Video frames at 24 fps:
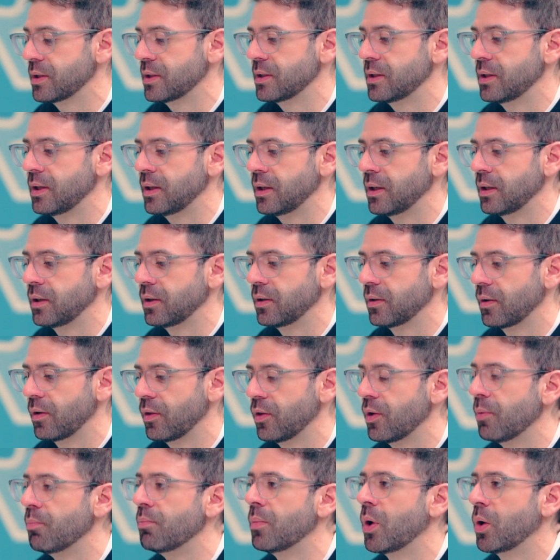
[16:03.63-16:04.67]
is the
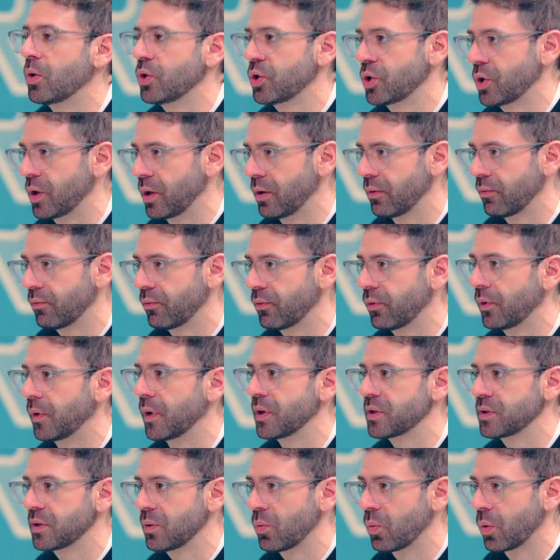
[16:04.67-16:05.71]
motion for
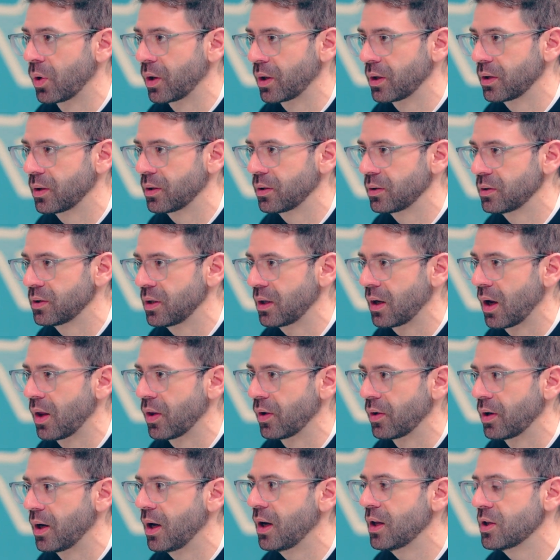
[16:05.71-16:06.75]
us to work
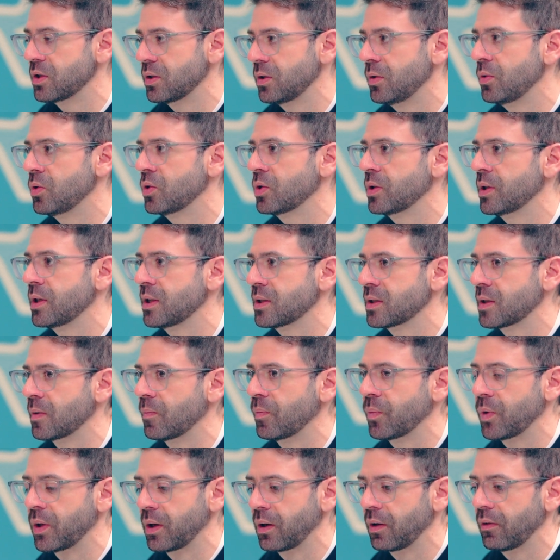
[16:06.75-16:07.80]
together. And it's usually
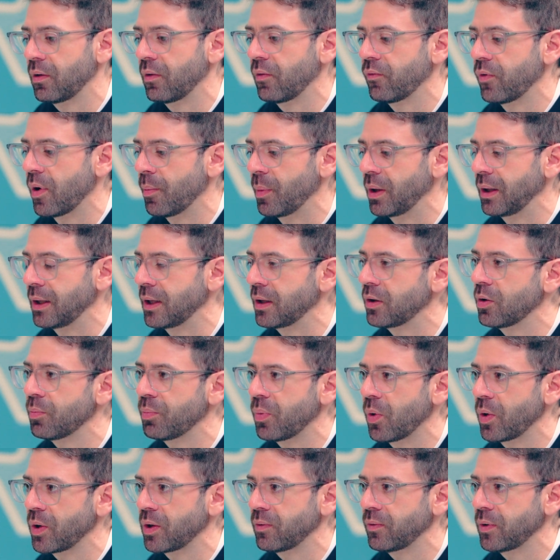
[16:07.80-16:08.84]
something from a legal
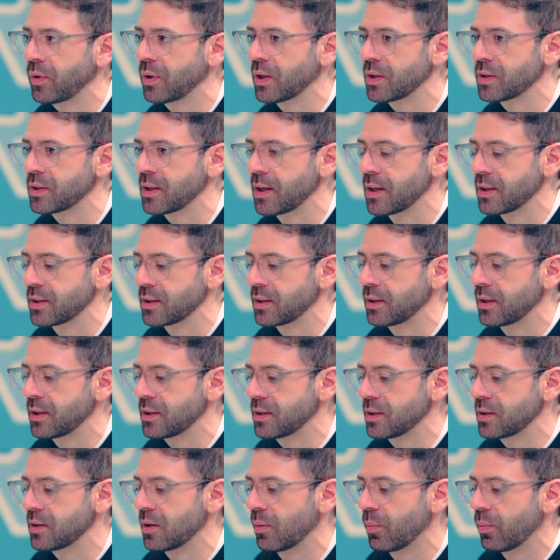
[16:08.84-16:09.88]
point of view that says this
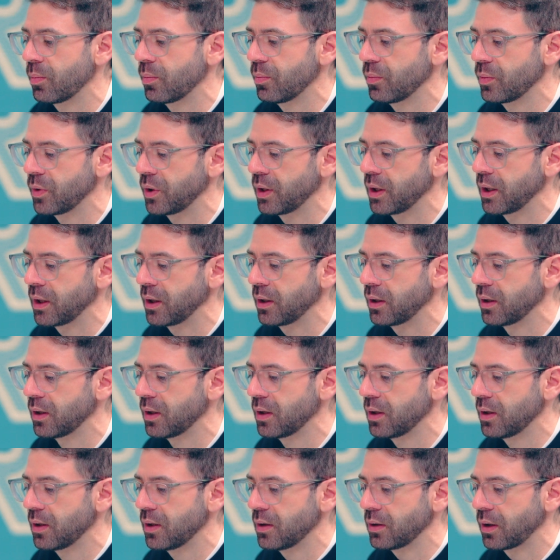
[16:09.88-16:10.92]
is the
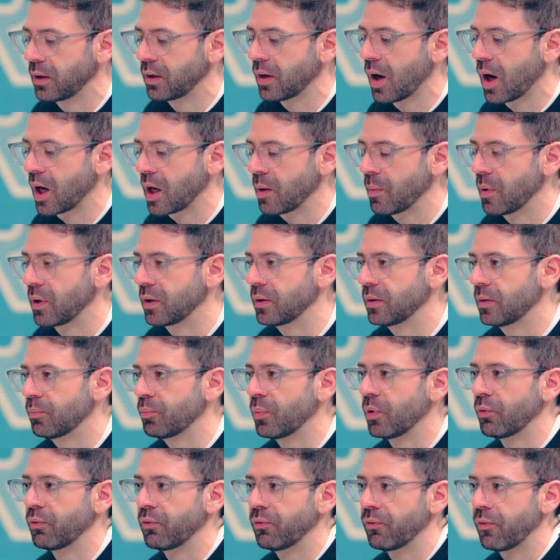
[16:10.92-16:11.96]
document
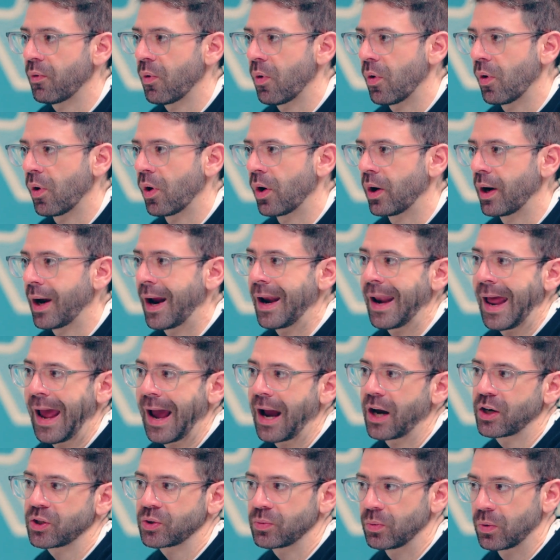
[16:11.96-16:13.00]
before an
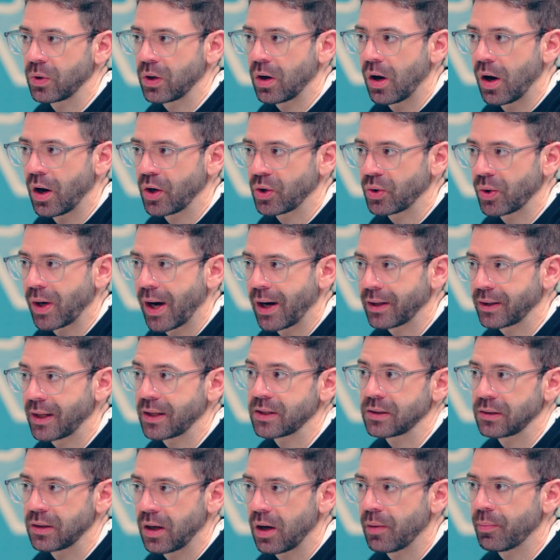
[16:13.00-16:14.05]
actual contract
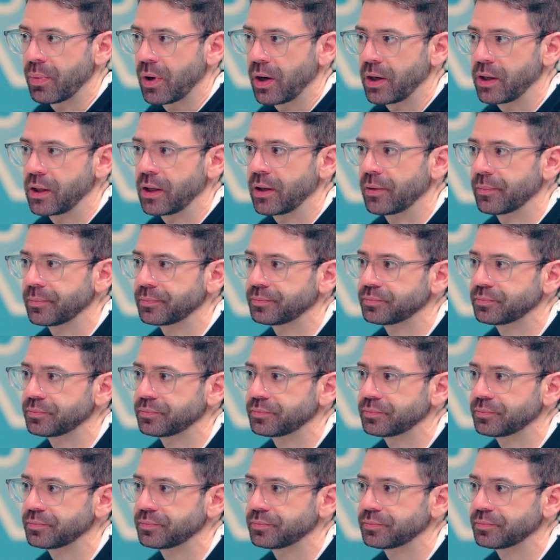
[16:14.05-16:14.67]
that's law binding.